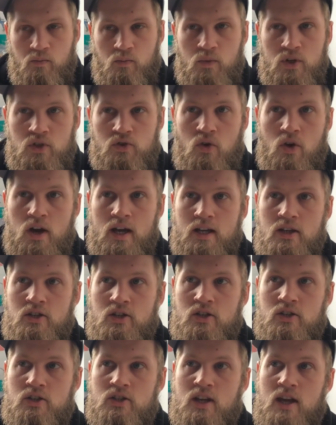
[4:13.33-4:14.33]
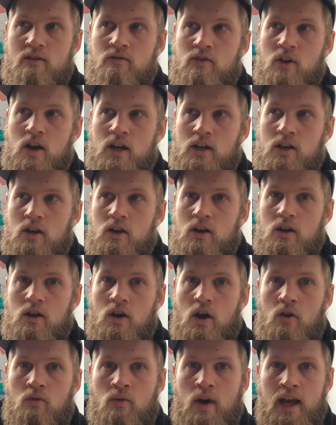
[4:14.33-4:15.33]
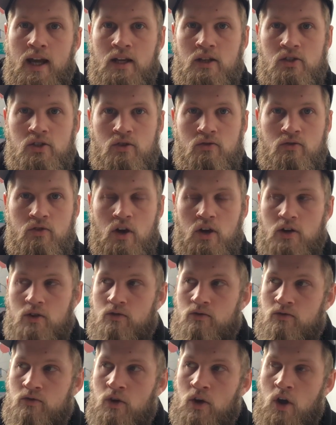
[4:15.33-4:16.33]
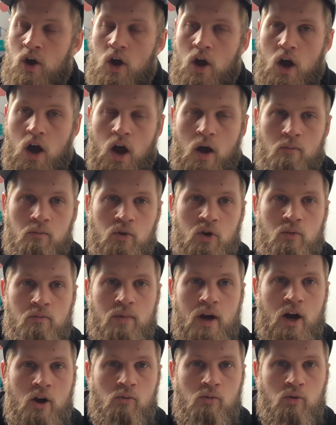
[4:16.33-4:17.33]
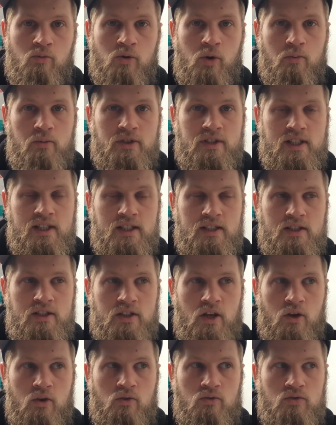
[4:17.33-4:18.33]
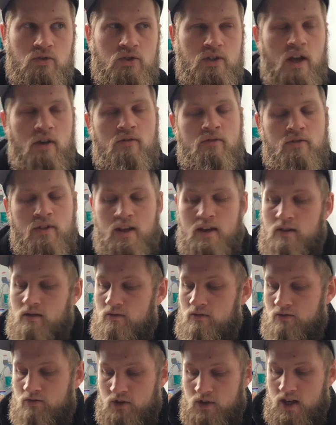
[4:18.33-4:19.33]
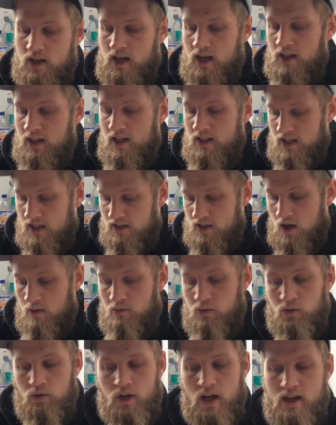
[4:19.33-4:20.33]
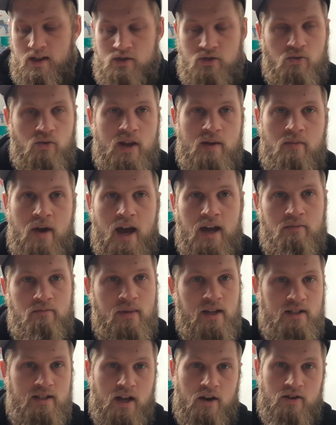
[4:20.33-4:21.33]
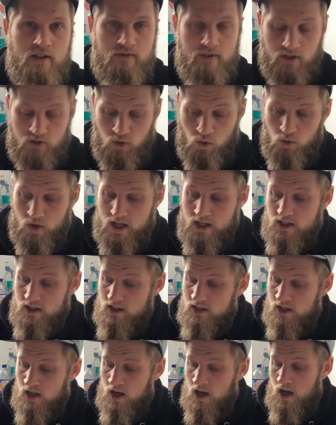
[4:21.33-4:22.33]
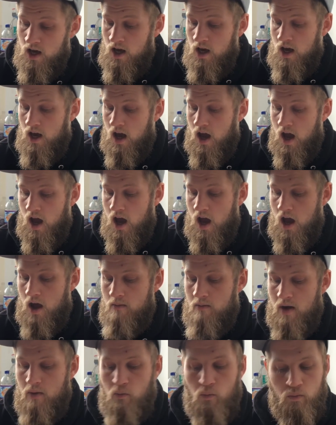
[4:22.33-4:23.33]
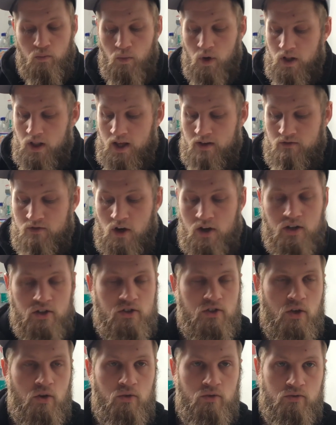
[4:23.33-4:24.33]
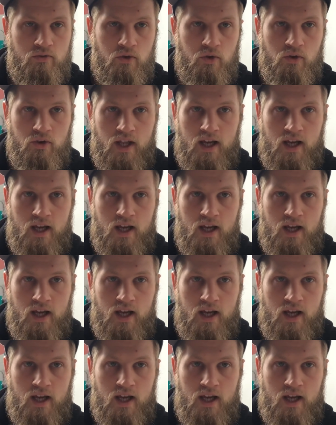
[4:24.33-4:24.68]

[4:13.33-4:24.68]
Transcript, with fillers: We try and just give like a, a range of kind of um, comparable properties. So stuff that, for the, in this example, like three bed mid terrace Victorians, yes. um, and what they've kind of sold for.